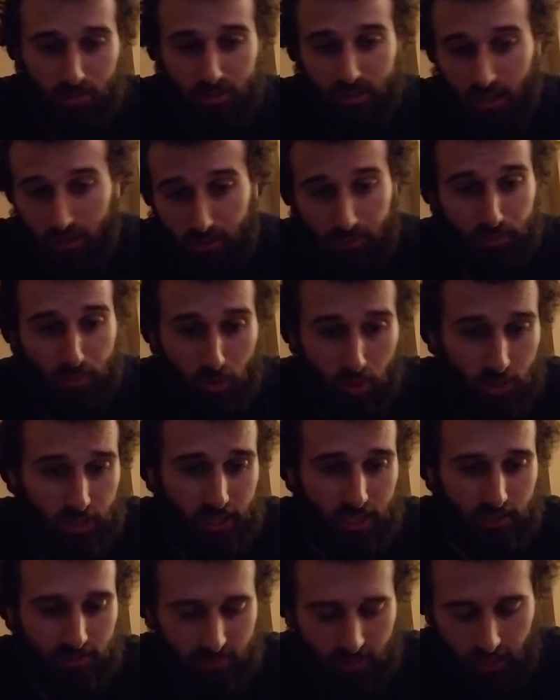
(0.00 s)
And then the
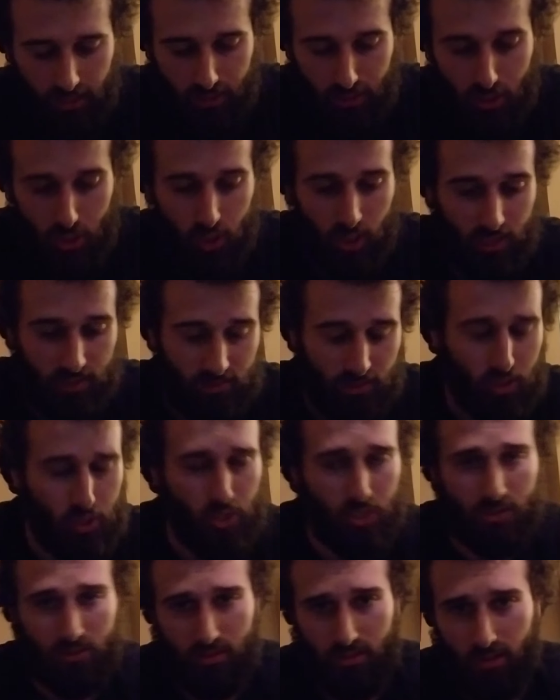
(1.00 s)
rolling is kind of the
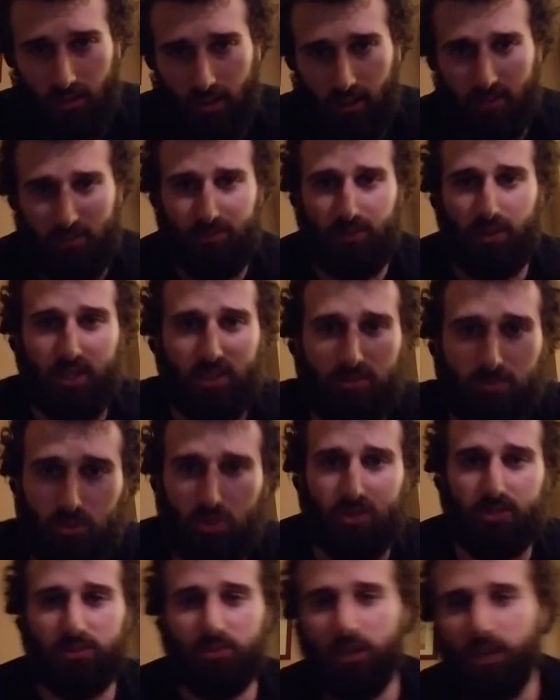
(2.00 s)
transition to the next phase, which
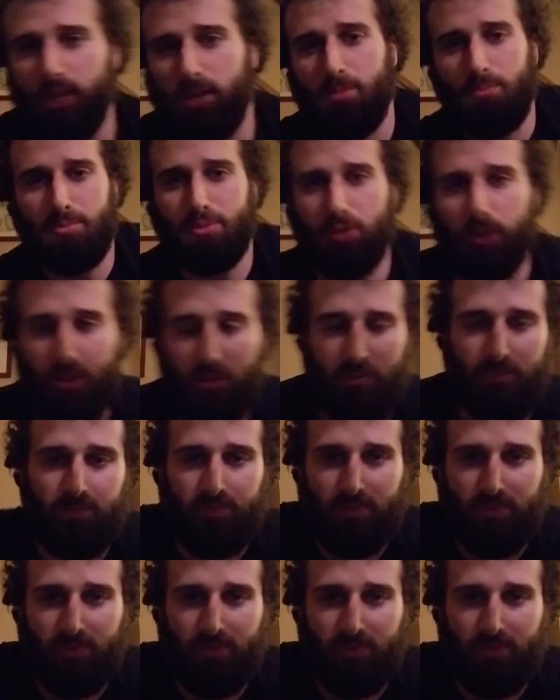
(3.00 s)
is prone.